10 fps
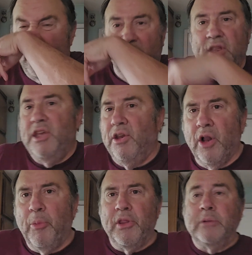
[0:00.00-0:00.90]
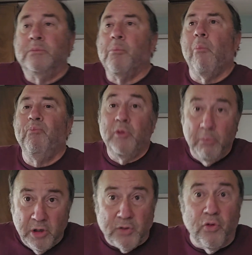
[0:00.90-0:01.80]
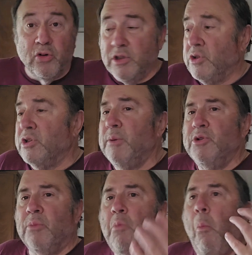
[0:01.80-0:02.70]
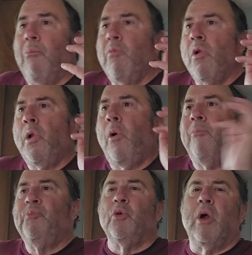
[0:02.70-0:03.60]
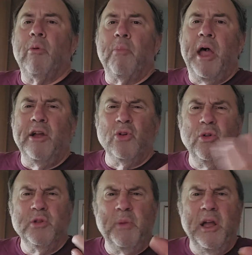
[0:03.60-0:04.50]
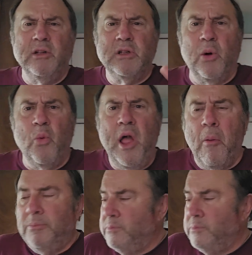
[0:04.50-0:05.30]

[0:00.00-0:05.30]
You don't have to heat it up or anything, but it's frozen. So some of you grab a bag and go, oh, this bag got wet.